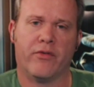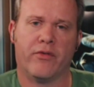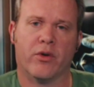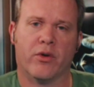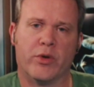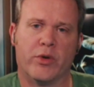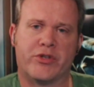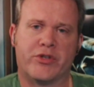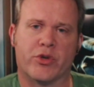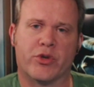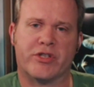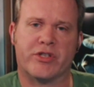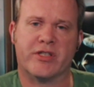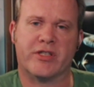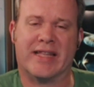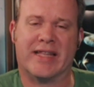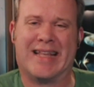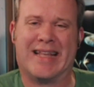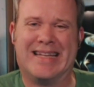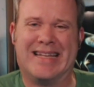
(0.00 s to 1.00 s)
resources that
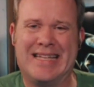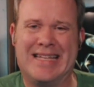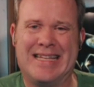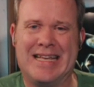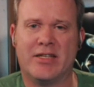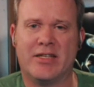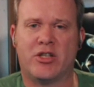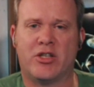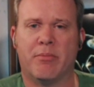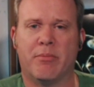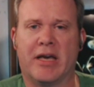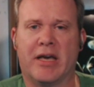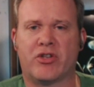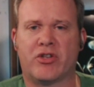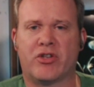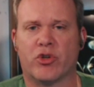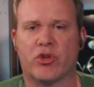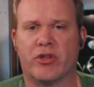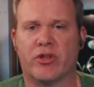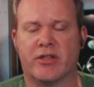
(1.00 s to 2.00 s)
they need to make sure
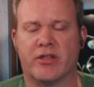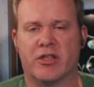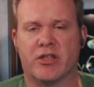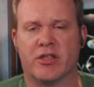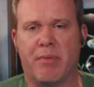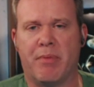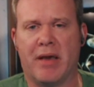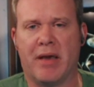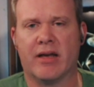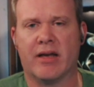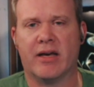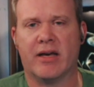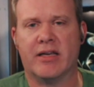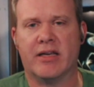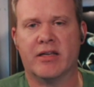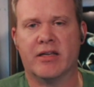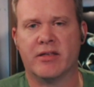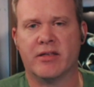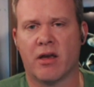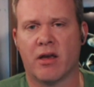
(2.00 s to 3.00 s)
that this beta is